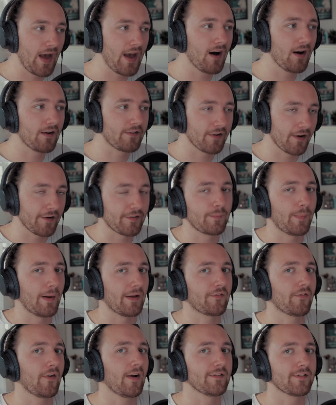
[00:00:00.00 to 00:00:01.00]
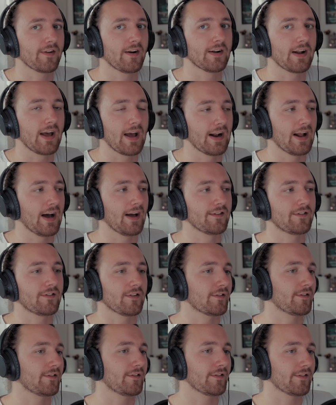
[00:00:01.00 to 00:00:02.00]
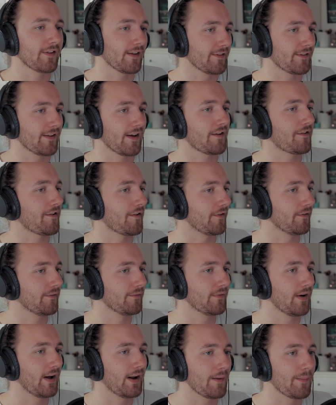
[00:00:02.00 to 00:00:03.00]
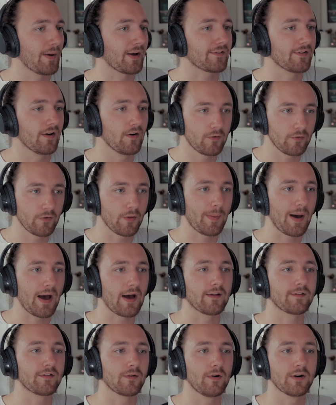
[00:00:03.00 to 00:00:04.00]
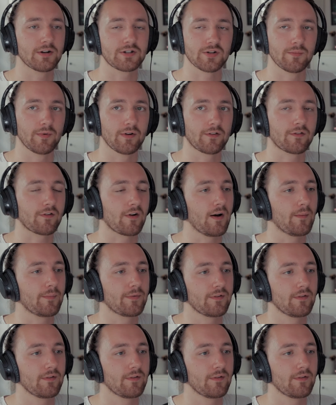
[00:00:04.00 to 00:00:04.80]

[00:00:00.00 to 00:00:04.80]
are just best friends, aren't they? And that is just sensational. And that makes it all the better to watch them on Scrubs.